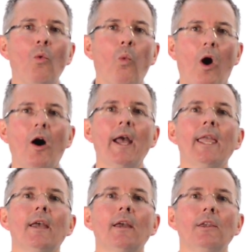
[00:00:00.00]

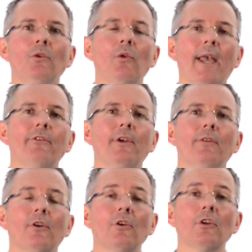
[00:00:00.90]
why you're
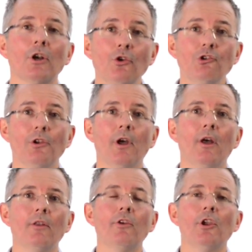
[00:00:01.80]
getting the conclusion
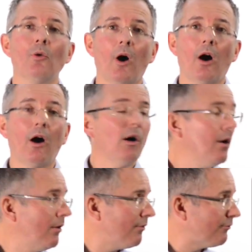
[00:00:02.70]
that you are
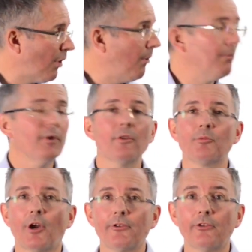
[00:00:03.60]
from the
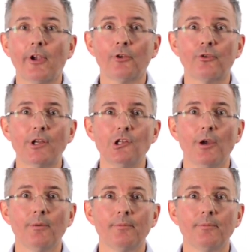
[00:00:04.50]
price to sales ratio.